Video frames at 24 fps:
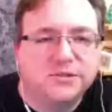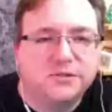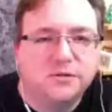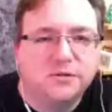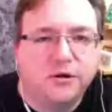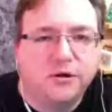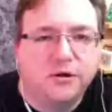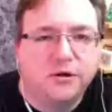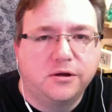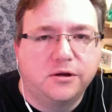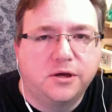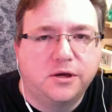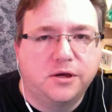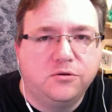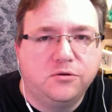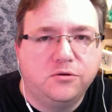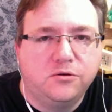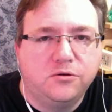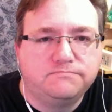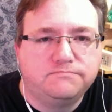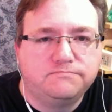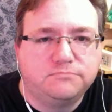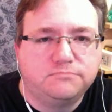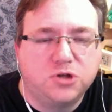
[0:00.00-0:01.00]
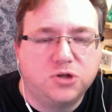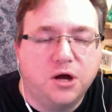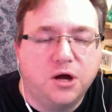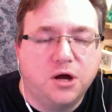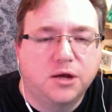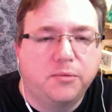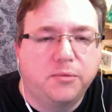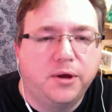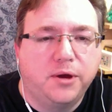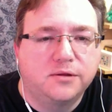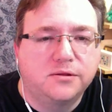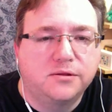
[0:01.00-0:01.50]
started, can you
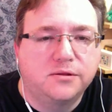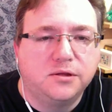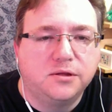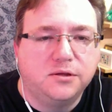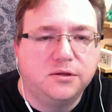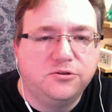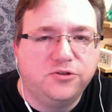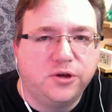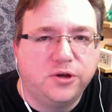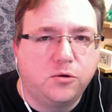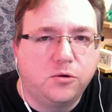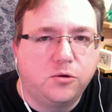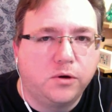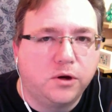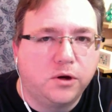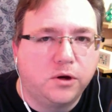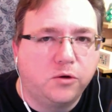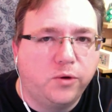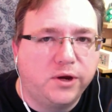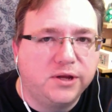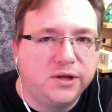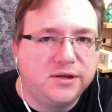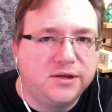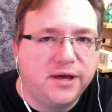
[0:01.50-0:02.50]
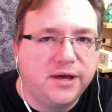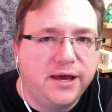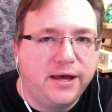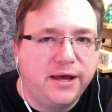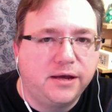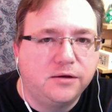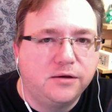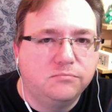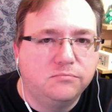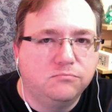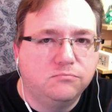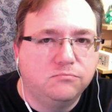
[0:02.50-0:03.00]
talk about the jQueryReady
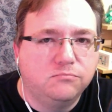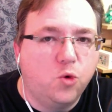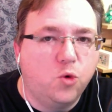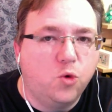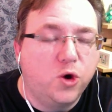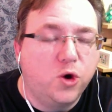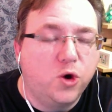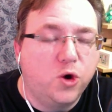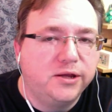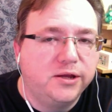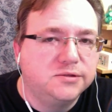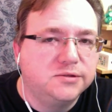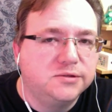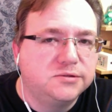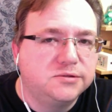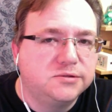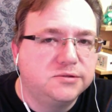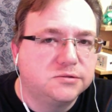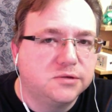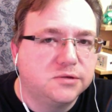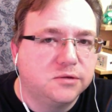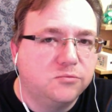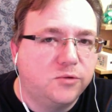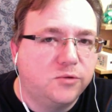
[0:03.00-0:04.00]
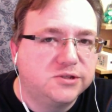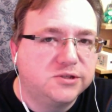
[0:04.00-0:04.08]
tag, what it is? And